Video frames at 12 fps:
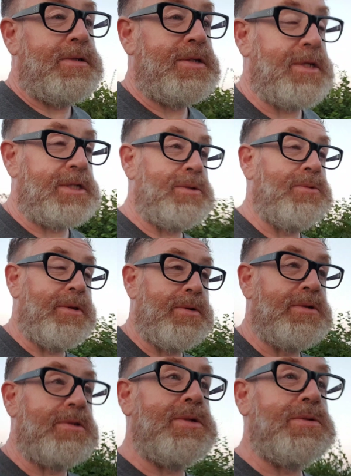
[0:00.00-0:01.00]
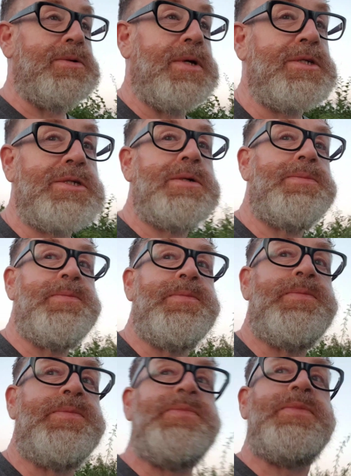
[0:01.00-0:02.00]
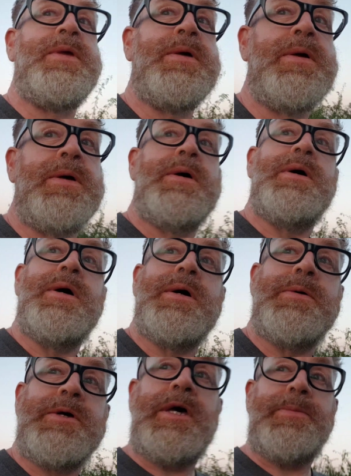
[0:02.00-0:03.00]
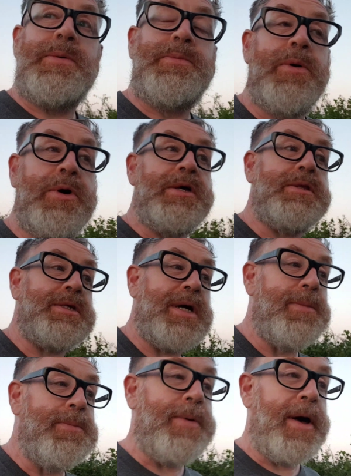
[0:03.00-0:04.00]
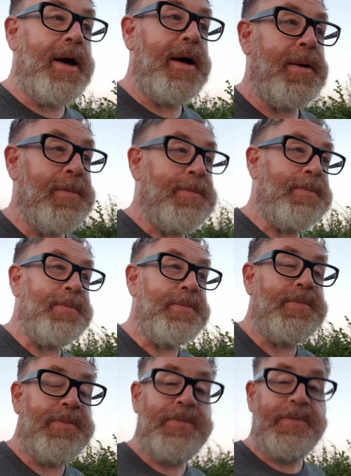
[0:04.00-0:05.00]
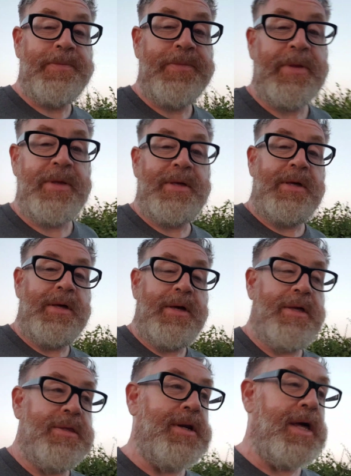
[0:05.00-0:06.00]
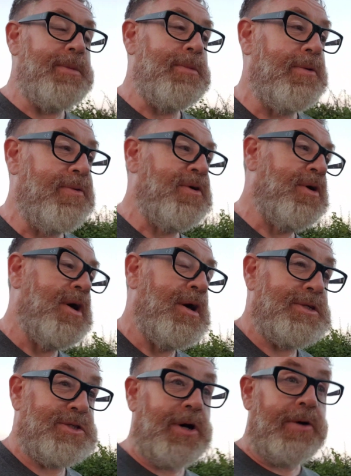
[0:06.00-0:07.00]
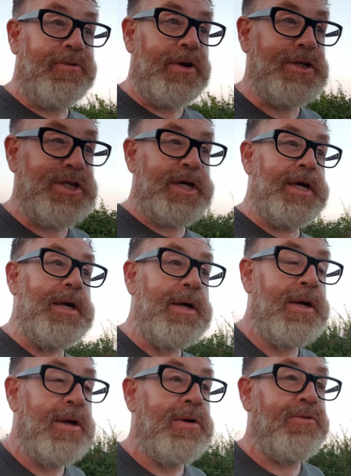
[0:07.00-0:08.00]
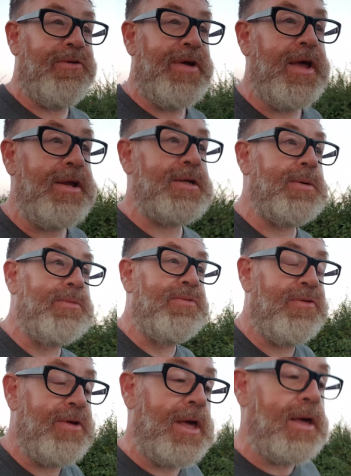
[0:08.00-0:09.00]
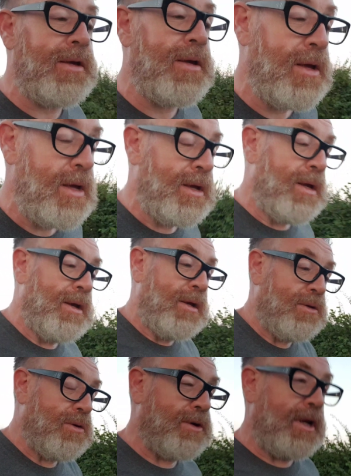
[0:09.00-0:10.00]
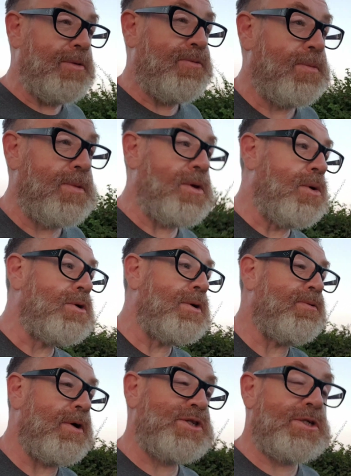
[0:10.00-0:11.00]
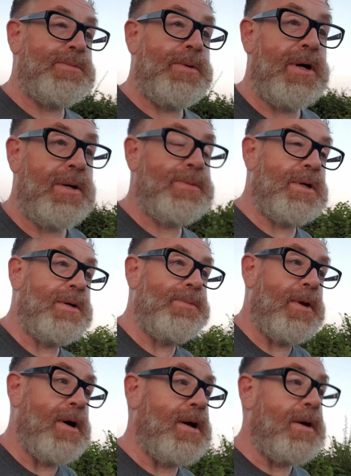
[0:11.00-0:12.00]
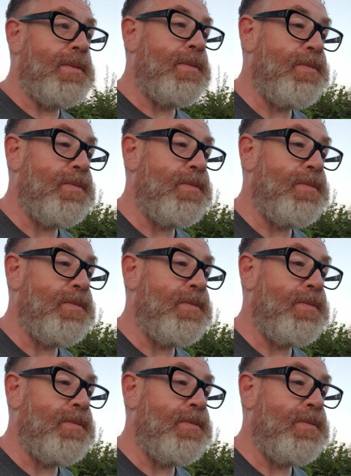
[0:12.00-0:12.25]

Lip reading: discussing whether or not to do this. Keep on poking the damn bear in the name of sovereignty, freedom, freeing Ukraine from the yoke of Russia, blah blah blah.